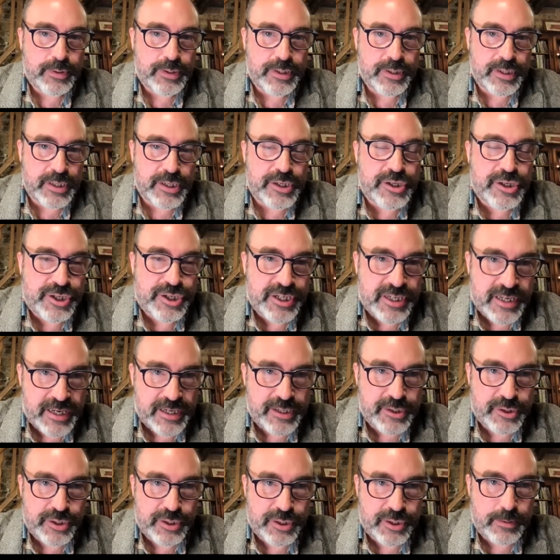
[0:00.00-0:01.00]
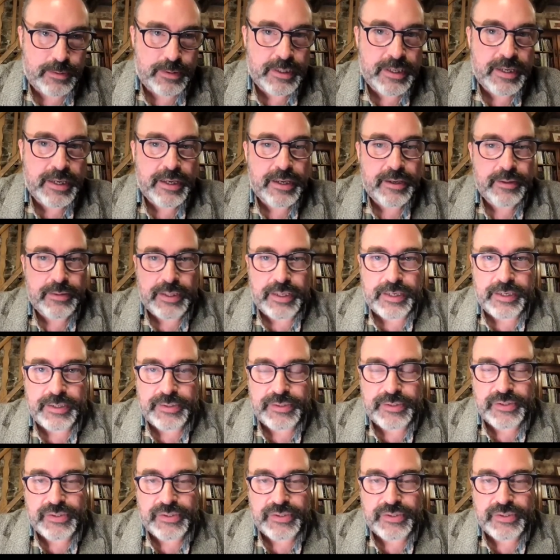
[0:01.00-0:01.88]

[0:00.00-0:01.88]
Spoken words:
initiation. That is